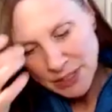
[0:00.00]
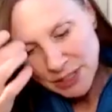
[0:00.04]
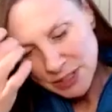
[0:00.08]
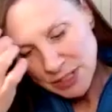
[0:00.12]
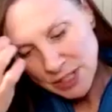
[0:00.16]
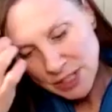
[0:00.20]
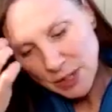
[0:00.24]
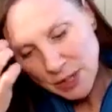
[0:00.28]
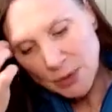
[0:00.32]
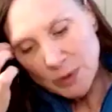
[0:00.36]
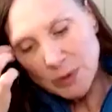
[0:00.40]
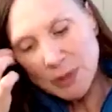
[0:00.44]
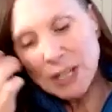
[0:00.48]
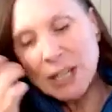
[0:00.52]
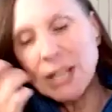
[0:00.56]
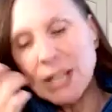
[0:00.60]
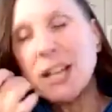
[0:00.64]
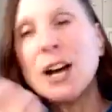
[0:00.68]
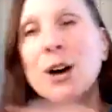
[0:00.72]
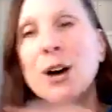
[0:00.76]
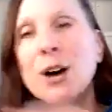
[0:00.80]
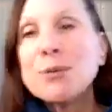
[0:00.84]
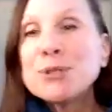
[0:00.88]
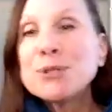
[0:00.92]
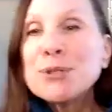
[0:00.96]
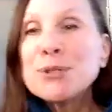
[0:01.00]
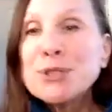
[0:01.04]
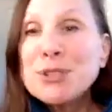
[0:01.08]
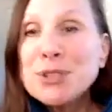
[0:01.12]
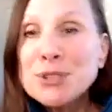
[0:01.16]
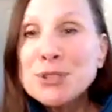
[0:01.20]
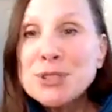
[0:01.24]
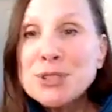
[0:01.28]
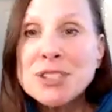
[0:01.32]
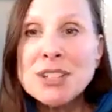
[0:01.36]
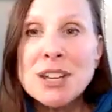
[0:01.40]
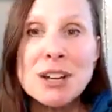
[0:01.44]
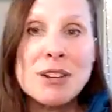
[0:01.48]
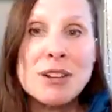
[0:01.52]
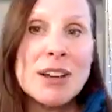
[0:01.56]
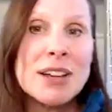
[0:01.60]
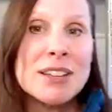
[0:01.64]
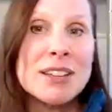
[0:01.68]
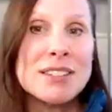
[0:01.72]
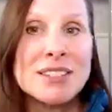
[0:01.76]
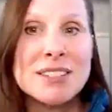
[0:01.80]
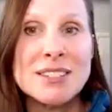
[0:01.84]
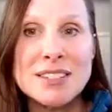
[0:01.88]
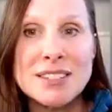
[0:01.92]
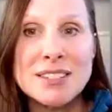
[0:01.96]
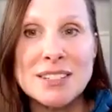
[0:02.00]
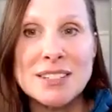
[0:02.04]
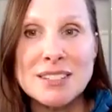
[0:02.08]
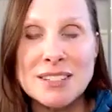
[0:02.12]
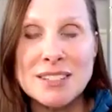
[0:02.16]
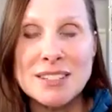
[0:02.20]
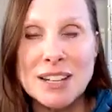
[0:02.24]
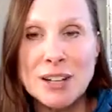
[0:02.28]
So it helps with those subtle essences.